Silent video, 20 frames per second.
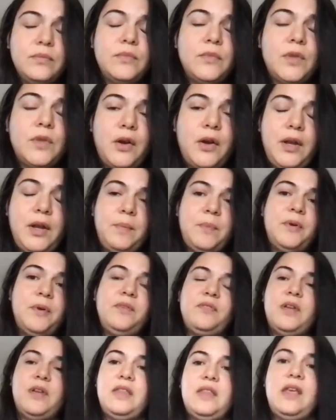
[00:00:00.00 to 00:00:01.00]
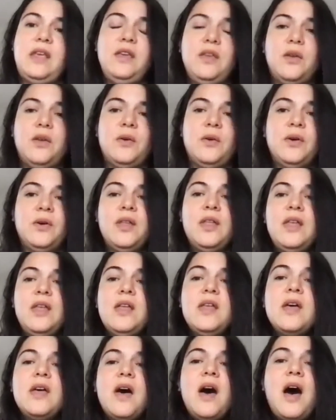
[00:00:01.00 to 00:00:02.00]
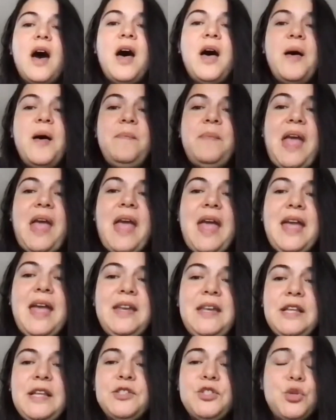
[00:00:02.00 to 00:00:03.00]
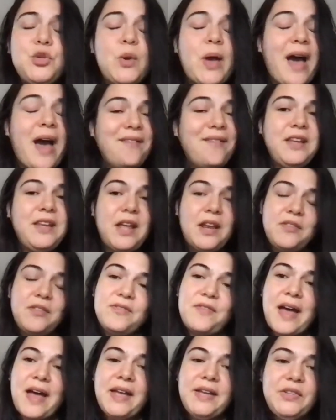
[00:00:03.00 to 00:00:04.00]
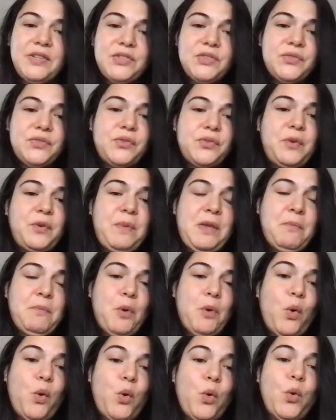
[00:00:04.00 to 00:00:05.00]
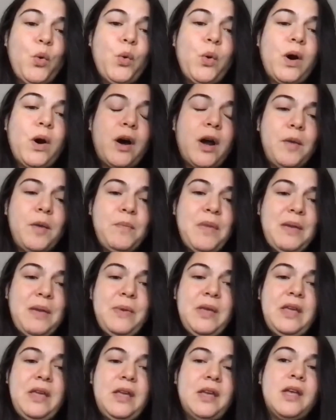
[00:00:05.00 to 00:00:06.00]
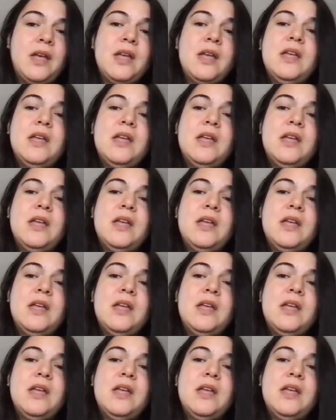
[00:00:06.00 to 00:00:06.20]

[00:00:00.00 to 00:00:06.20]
All right, perfect. Thank you. And do you have any advice for people who are maybe